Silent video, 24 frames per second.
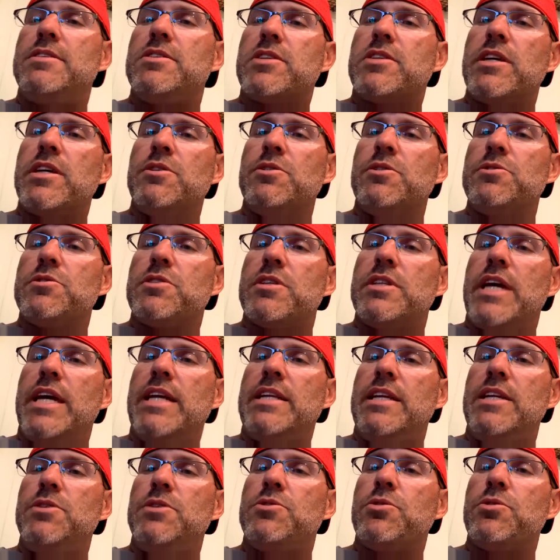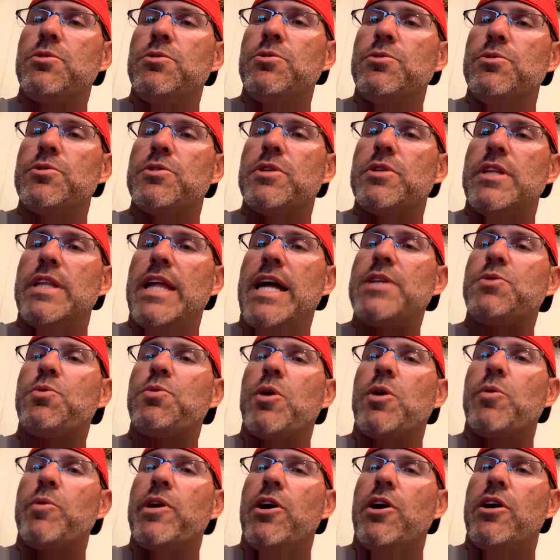skills and they need tools, and
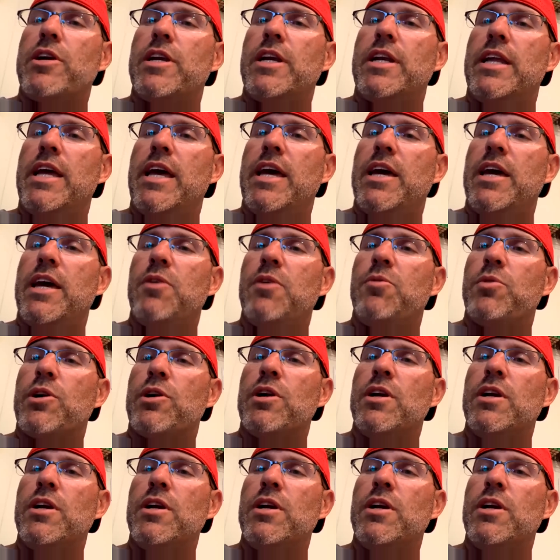that's where we are today.